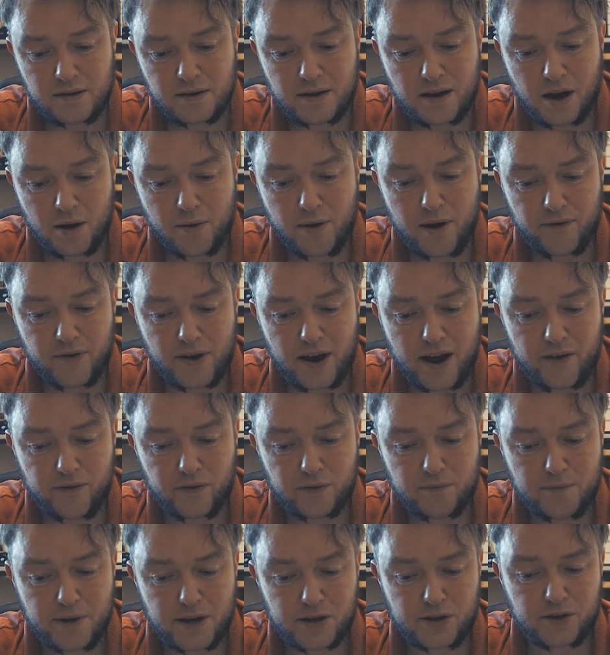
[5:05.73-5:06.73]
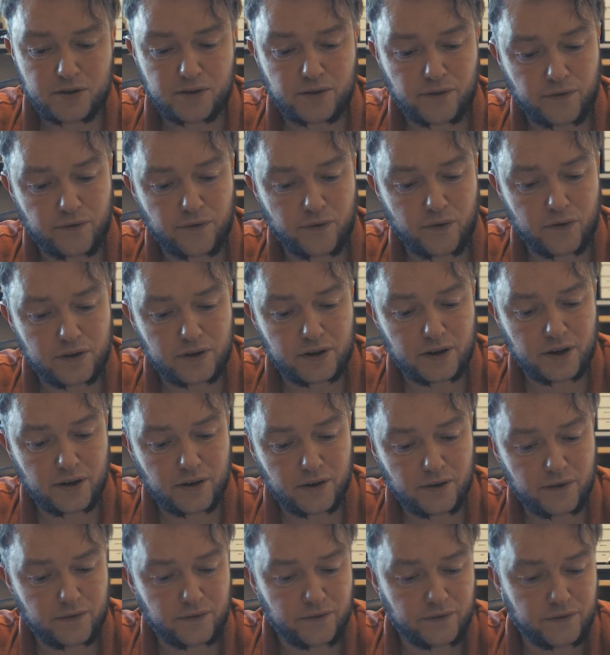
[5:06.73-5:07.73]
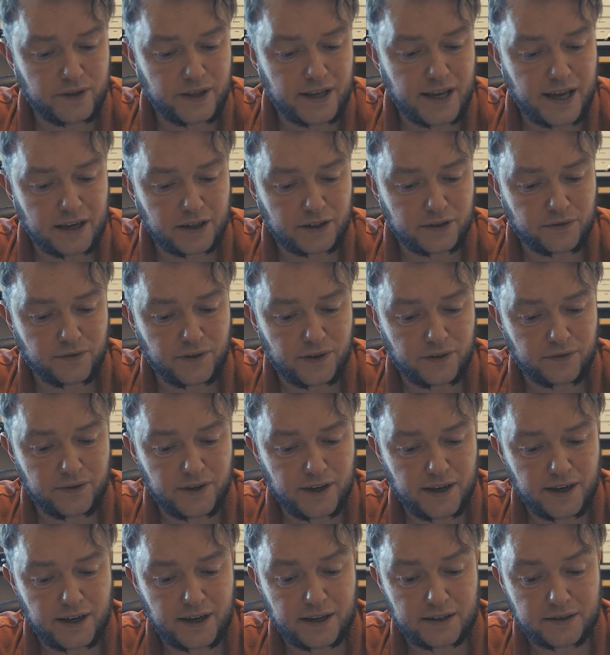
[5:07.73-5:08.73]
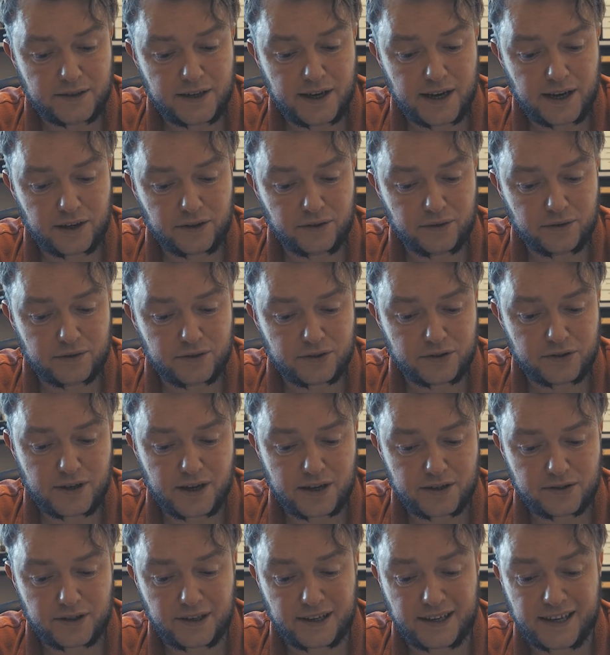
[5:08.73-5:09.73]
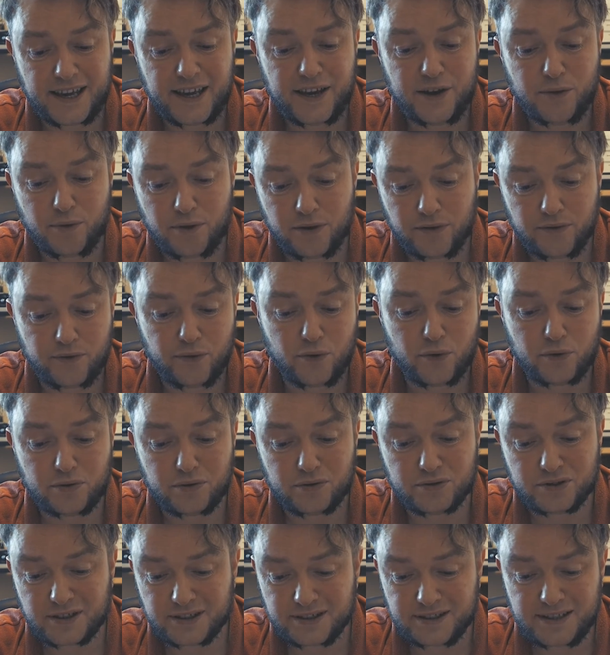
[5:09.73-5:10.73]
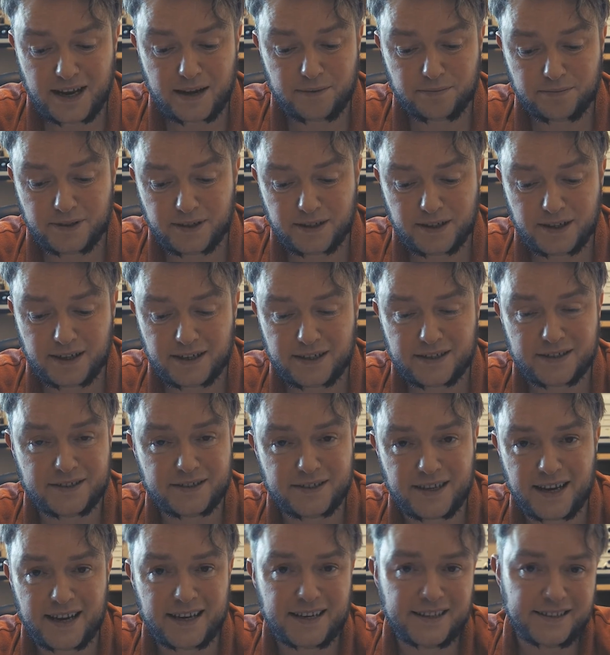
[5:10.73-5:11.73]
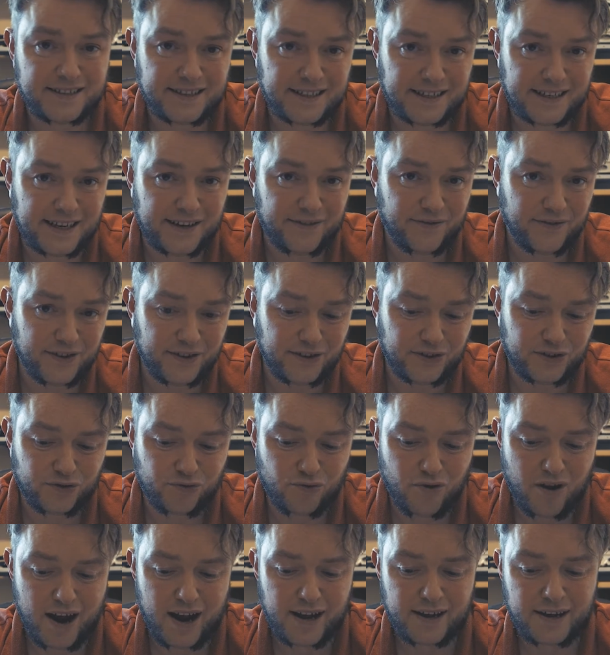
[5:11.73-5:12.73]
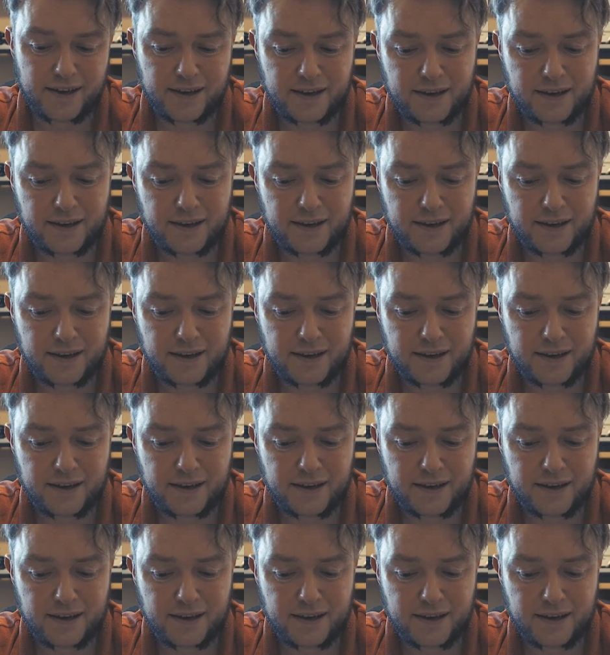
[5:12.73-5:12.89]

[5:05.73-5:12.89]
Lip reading: However, having measured the front of the LX15 and taken note of the size of the Kiwifotos adapter, I decided to give it a try.